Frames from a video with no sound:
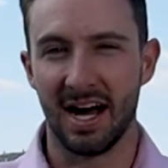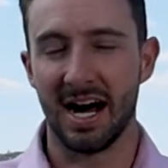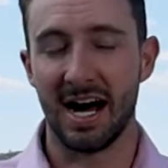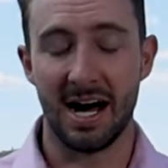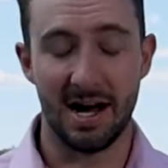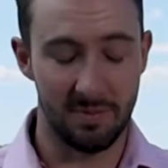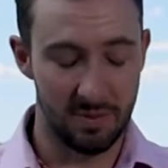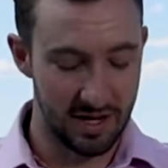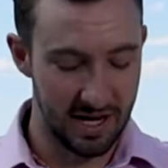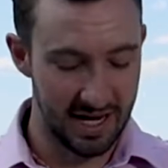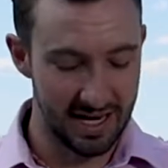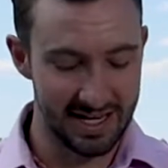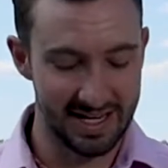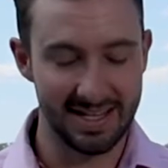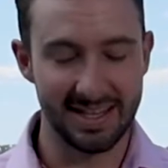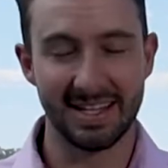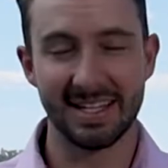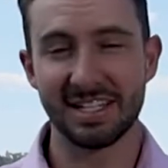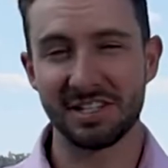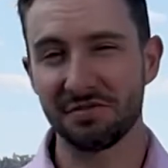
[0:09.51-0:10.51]
Um, and
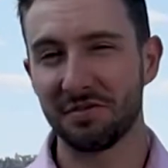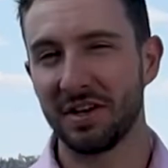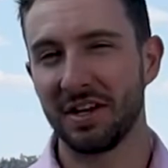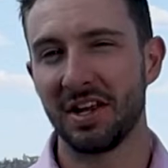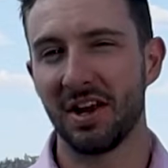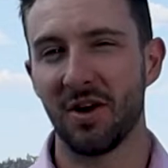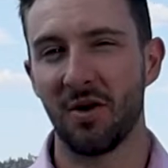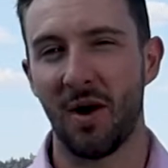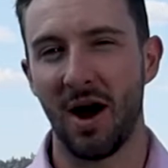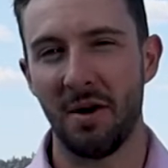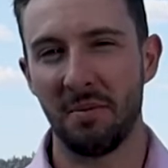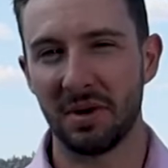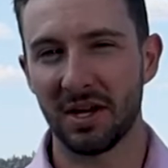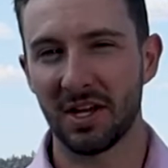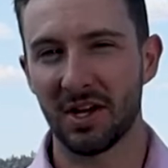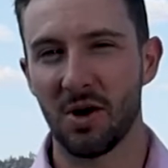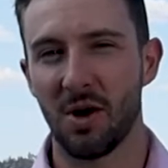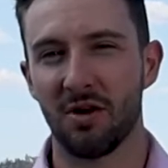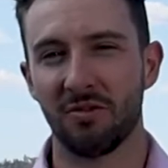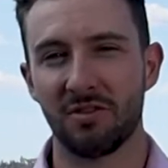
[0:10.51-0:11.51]
in this video, I'm
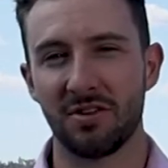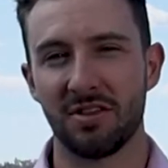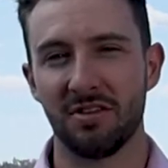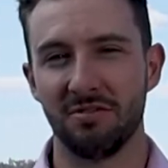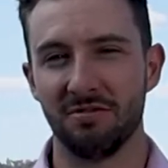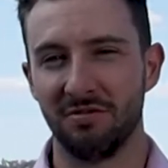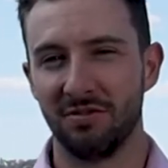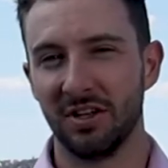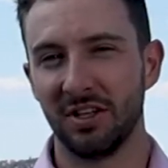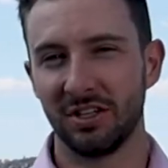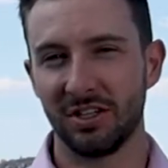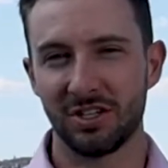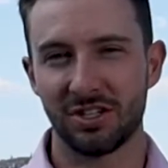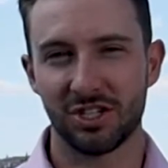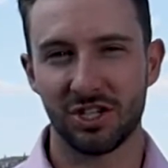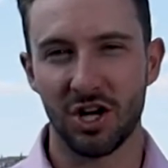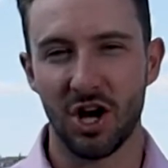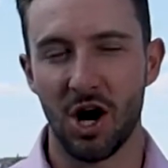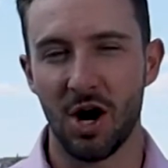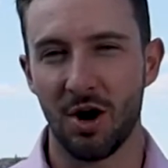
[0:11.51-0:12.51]
gonna go over the
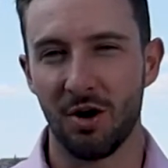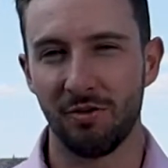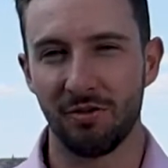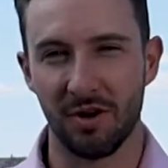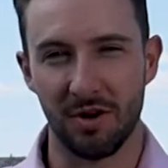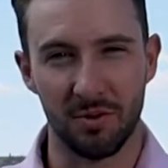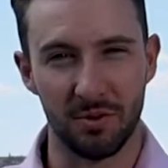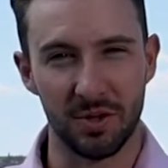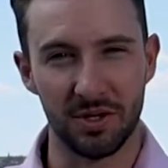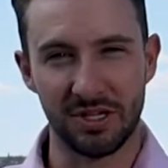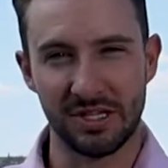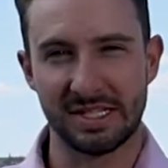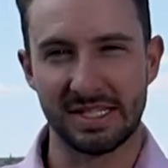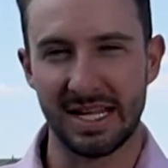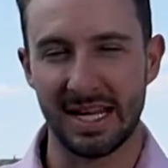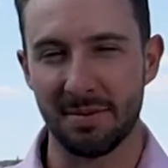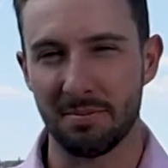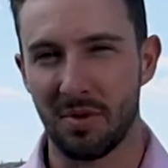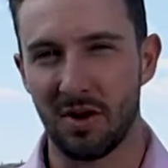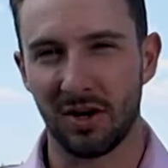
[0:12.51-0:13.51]
Village Cove real
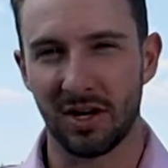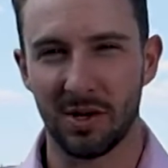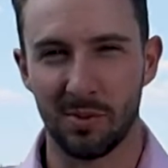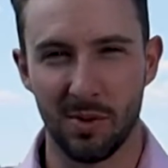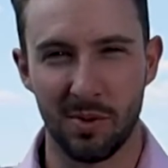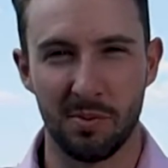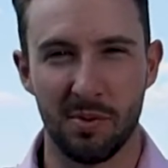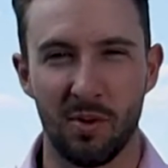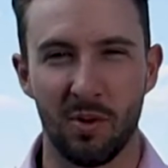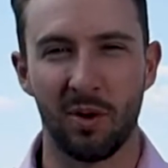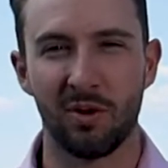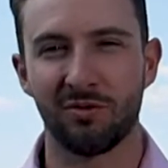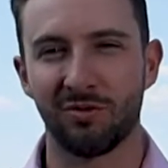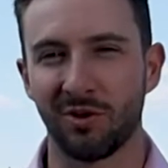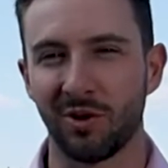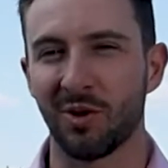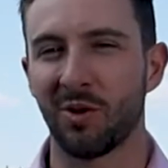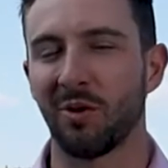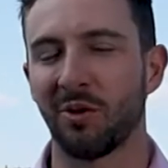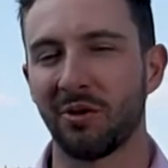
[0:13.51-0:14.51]
estate market report
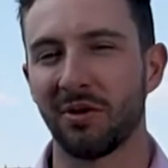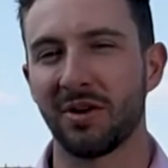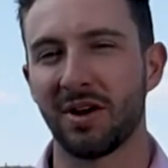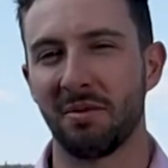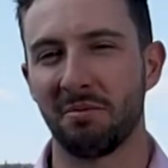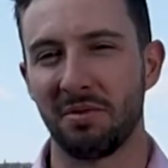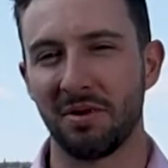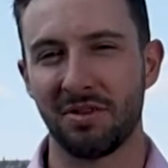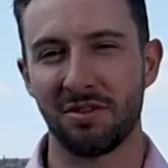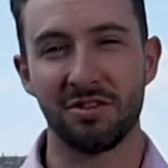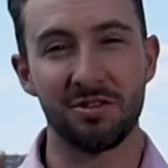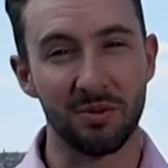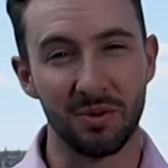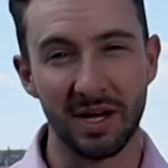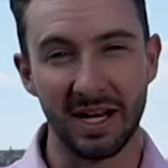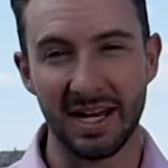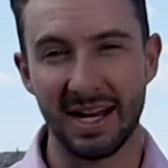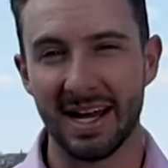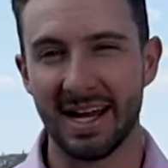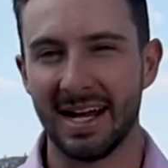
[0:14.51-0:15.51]
for quarter number
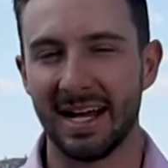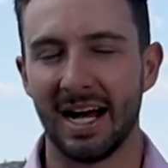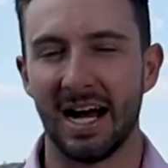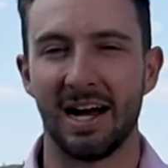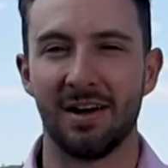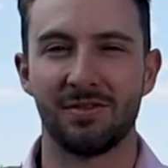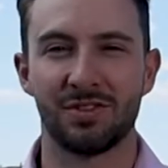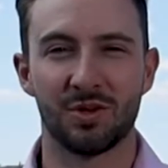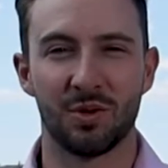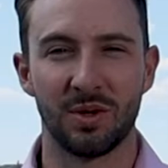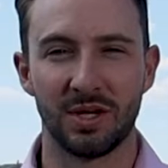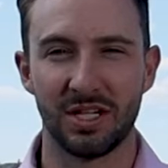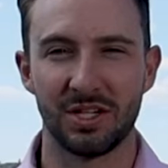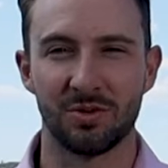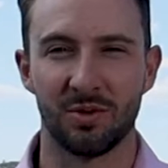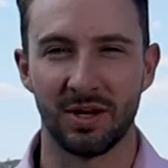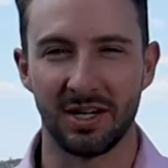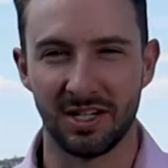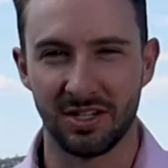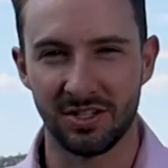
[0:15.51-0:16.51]
three of twenty
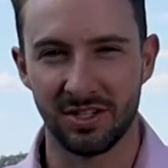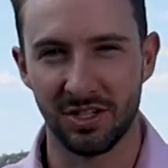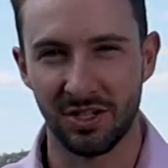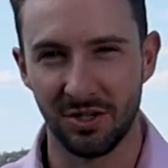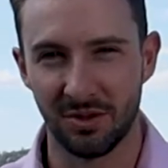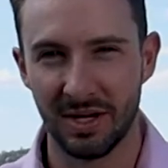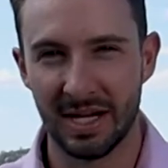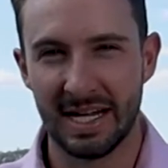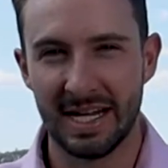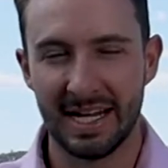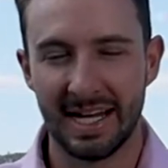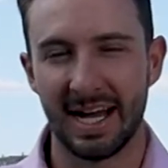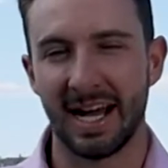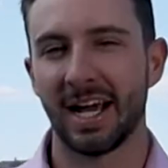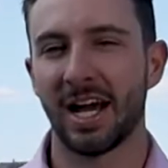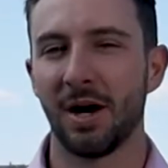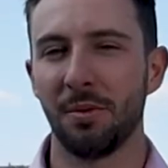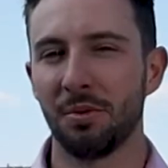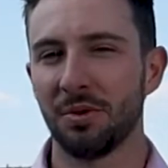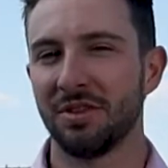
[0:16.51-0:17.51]
twenty-two.
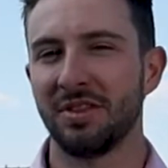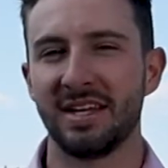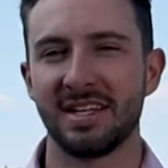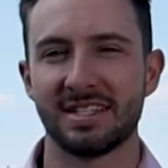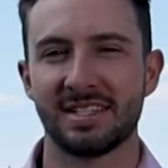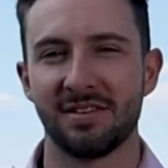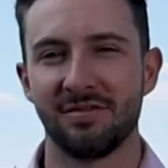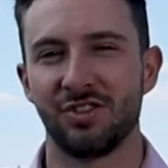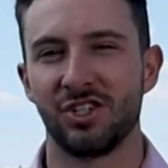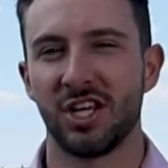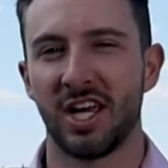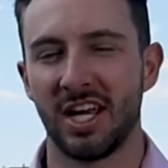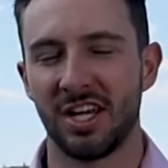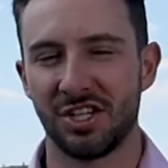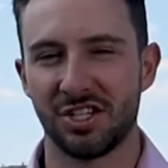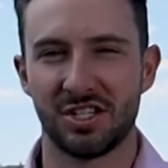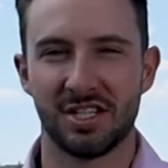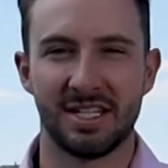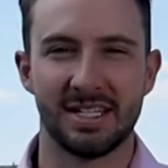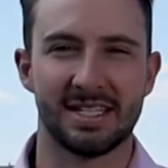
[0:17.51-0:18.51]
A couple things have
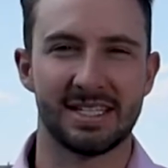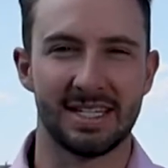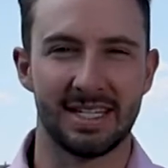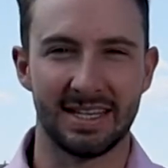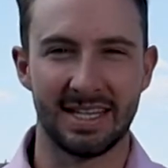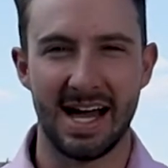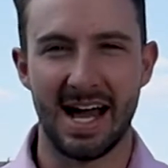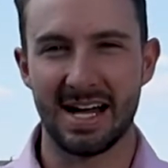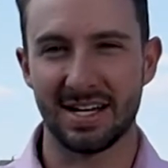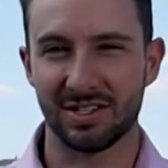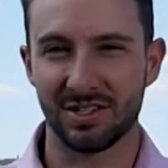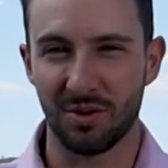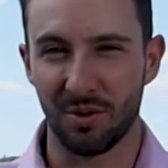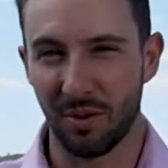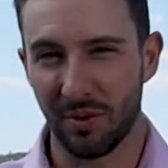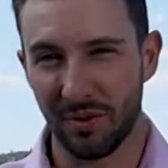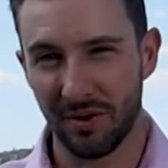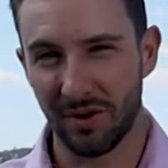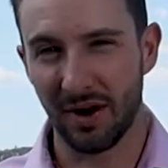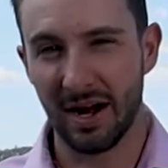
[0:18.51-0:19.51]
changed since last
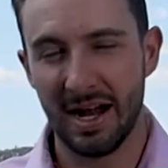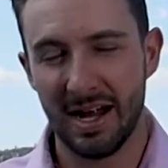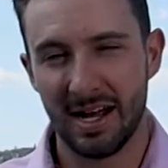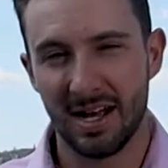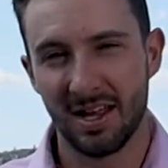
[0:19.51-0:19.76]
quarter.